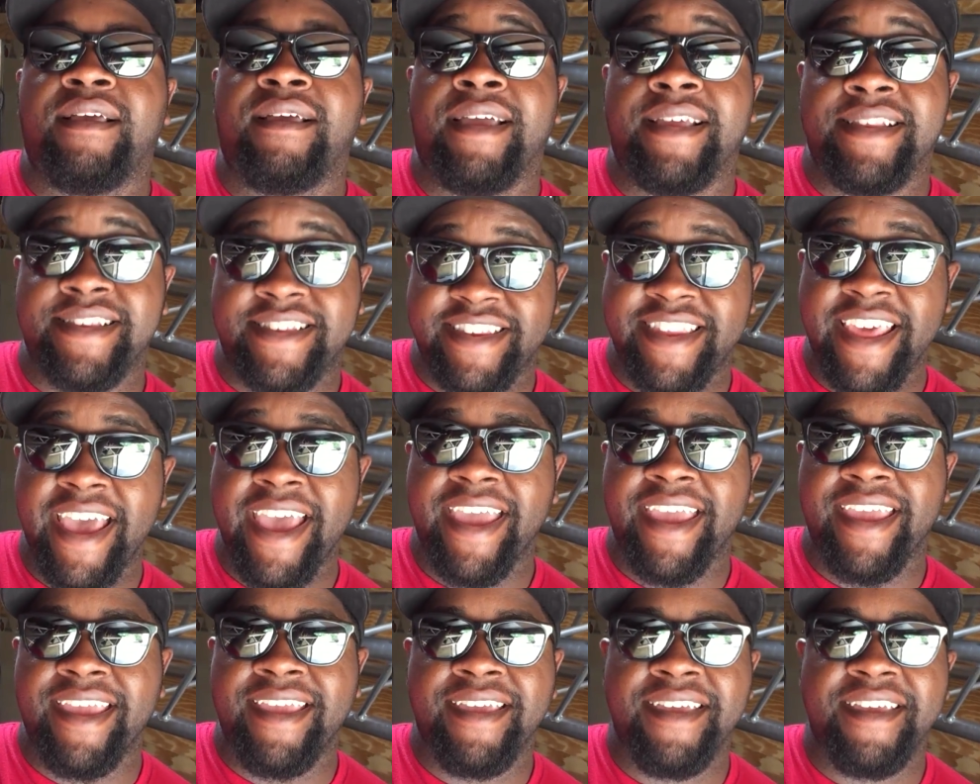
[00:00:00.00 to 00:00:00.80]
And
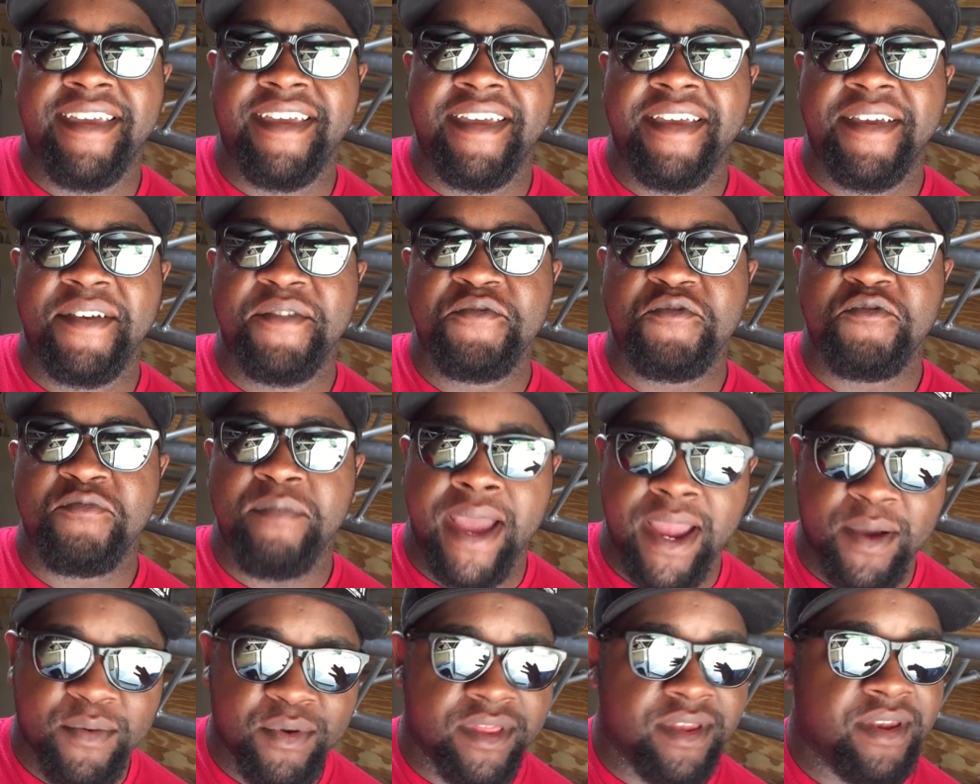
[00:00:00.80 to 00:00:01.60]
today we're
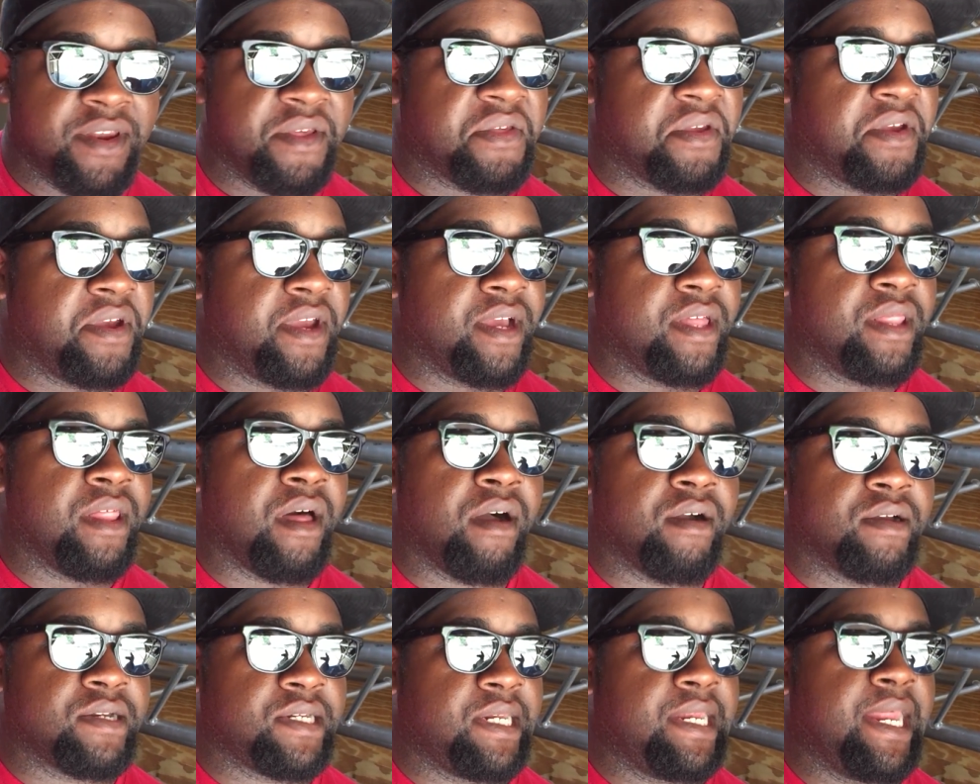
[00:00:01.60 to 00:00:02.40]
back with another gig log.